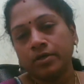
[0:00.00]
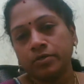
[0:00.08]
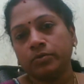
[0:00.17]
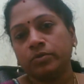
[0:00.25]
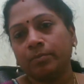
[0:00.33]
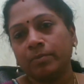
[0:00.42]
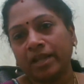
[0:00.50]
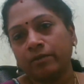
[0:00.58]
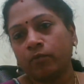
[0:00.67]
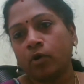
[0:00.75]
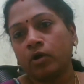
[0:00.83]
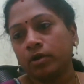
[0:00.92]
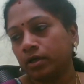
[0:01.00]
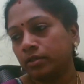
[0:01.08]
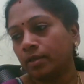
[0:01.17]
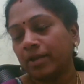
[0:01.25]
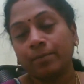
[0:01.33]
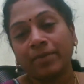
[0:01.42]
The
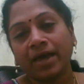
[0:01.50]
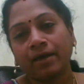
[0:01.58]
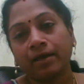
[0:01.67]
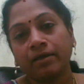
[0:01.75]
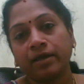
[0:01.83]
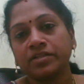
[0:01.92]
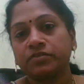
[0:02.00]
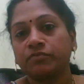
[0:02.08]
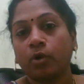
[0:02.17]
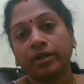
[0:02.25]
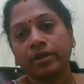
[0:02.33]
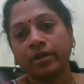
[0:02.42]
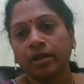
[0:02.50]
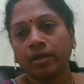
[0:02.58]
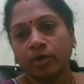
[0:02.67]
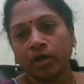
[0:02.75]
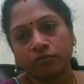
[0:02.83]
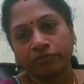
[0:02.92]
blood bag contains 49
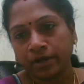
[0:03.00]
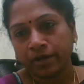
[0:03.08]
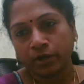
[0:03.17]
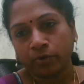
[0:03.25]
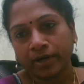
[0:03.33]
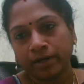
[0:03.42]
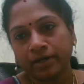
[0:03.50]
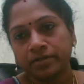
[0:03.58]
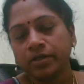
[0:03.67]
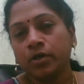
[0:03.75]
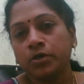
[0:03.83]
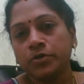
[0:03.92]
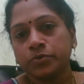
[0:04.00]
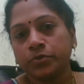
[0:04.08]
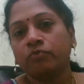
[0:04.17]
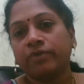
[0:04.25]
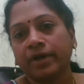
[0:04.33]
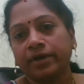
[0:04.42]
ml of anticoagulant. So
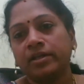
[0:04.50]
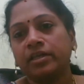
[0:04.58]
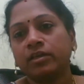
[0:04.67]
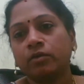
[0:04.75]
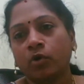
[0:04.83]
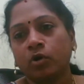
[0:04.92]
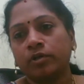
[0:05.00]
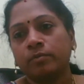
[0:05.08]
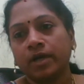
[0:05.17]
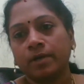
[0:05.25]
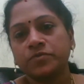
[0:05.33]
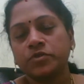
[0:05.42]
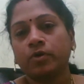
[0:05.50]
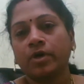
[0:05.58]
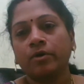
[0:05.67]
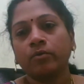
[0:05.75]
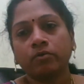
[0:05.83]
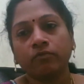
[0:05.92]
finally, the volume comes to
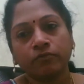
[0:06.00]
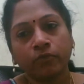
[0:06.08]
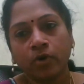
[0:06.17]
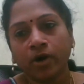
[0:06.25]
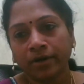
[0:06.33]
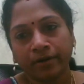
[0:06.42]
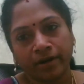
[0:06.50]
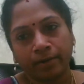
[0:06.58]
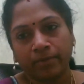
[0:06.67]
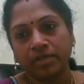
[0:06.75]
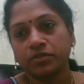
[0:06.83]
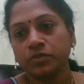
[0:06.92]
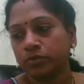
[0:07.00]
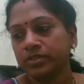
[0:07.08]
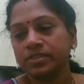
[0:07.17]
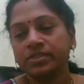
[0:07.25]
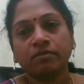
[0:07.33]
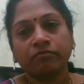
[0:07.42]
around 400 ml. So this
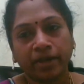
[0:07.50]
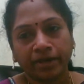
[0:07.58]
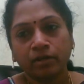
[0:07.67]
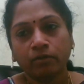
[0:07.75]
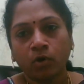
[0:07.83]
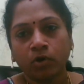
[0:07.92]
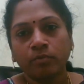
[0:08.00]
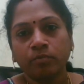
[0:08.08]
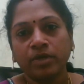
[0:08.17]
is the final volume